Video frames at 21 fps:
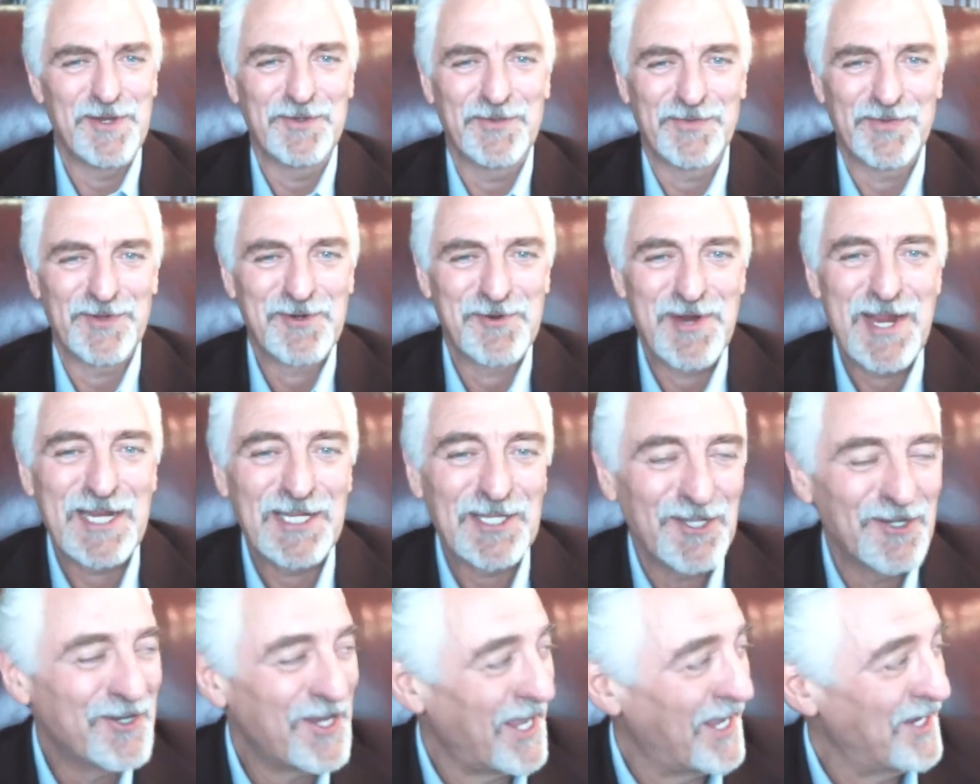It was a great
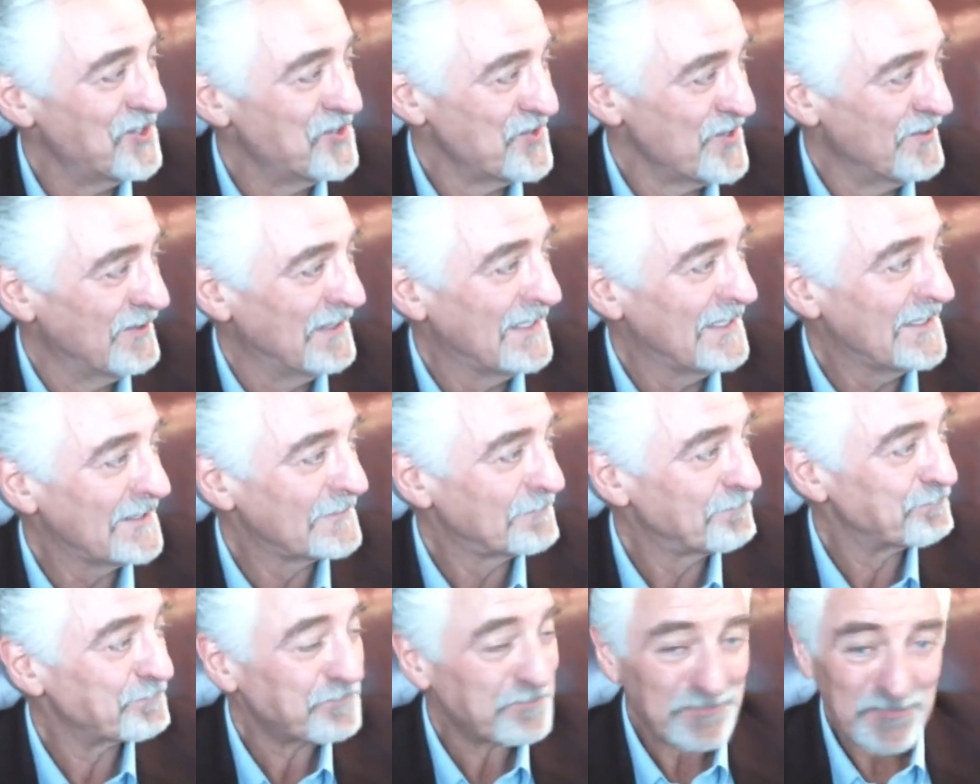location.
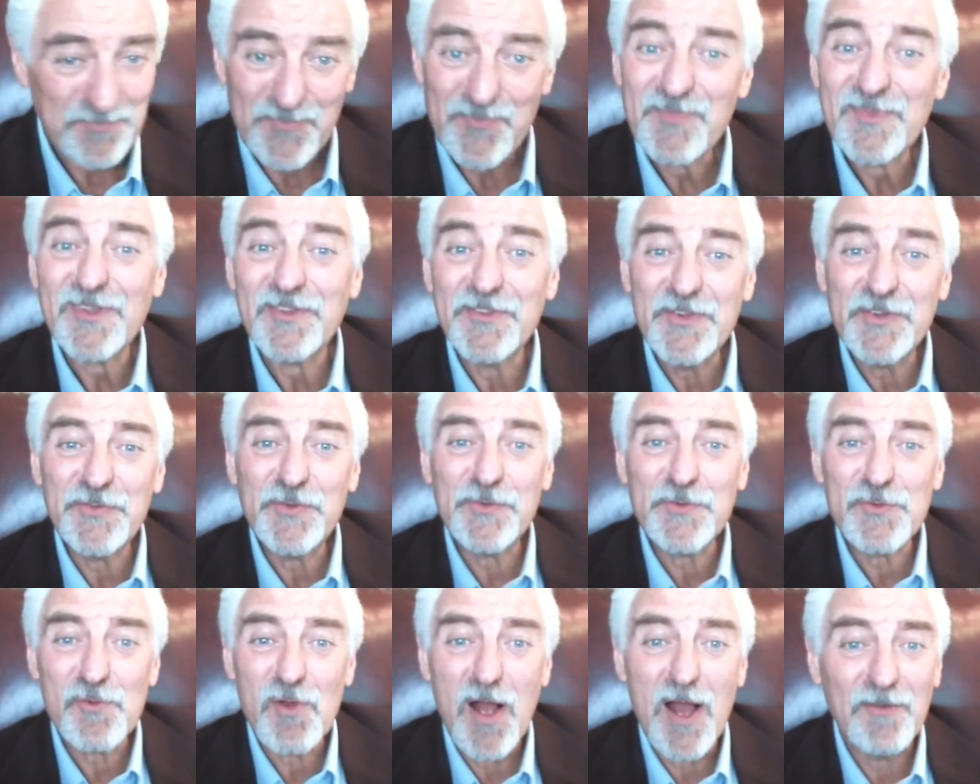This is
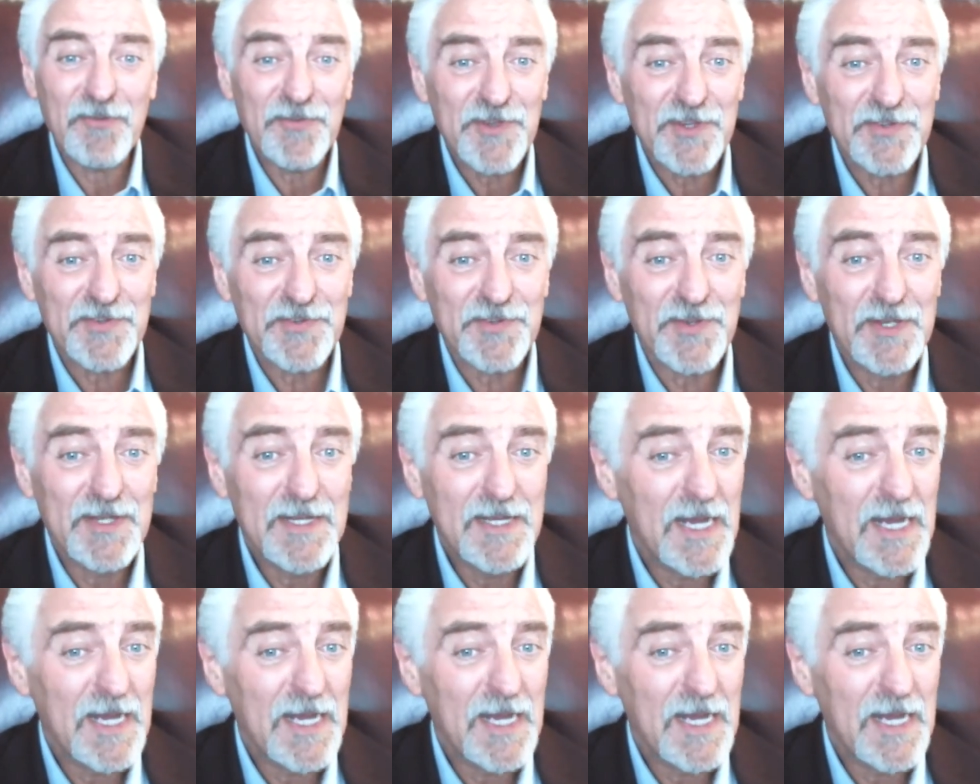your office.